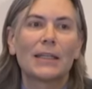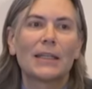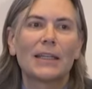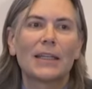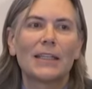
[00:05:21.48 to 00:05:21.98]

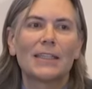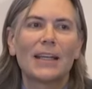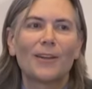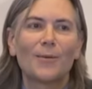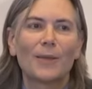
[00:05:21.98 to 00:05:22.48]
It's
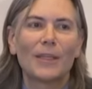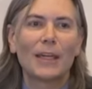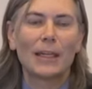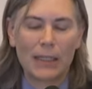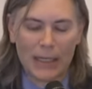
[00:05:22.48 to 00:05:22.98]
seldom been
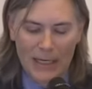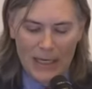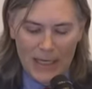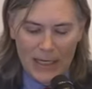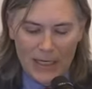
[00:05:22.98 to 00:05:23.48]
done.
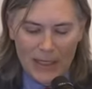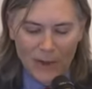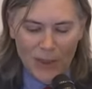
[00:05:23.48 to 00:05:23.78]
You know,